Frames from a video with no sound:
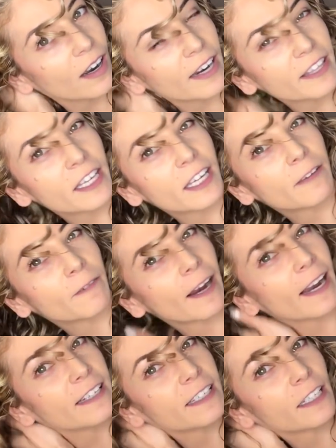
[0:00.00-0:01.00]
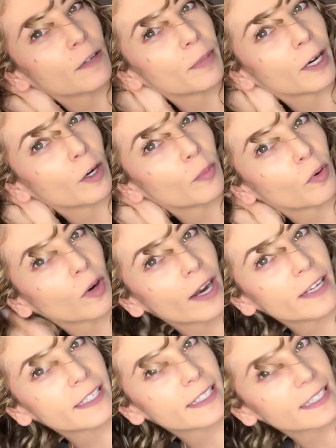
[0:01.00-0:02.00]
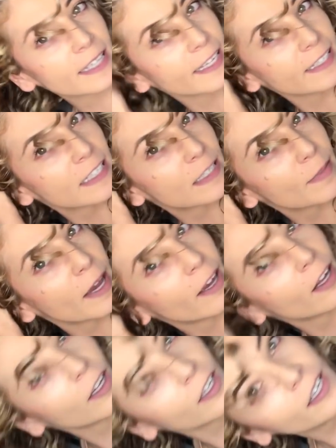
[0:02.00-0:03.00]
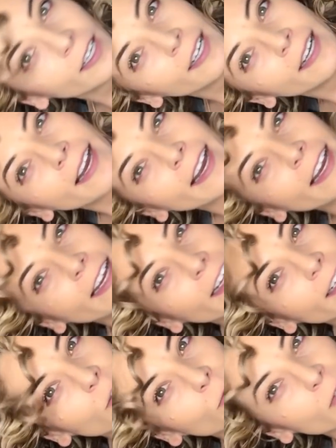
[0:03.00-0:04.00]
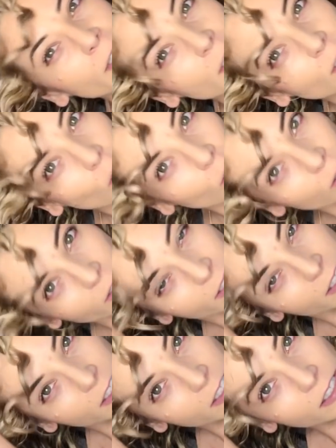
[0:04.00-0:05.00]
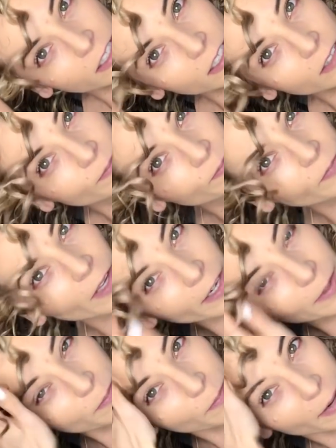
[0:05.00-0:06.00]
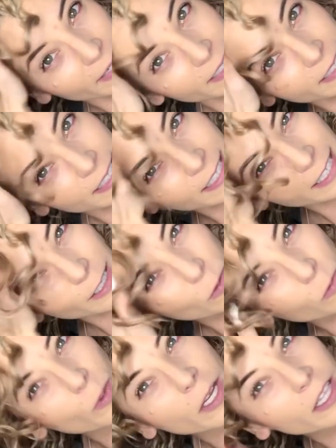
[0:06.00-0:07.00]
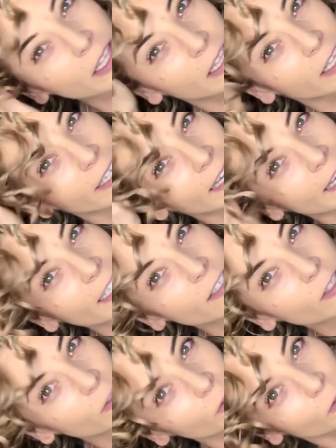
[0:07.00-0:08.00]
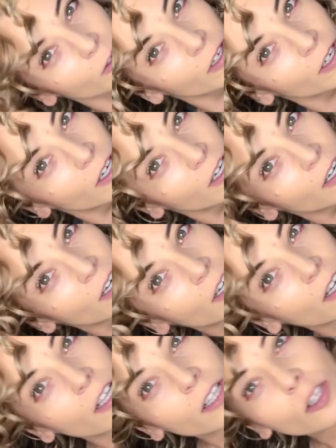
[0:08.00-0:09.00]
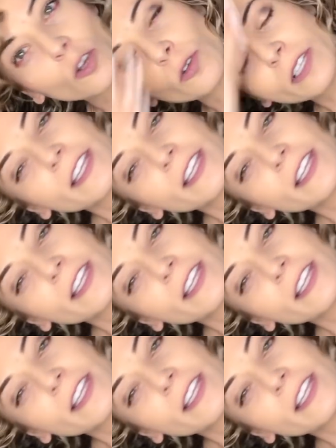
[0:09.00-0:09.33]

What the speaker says: I think if I had to compare price and smell and results, I might stick with the Cantu. The only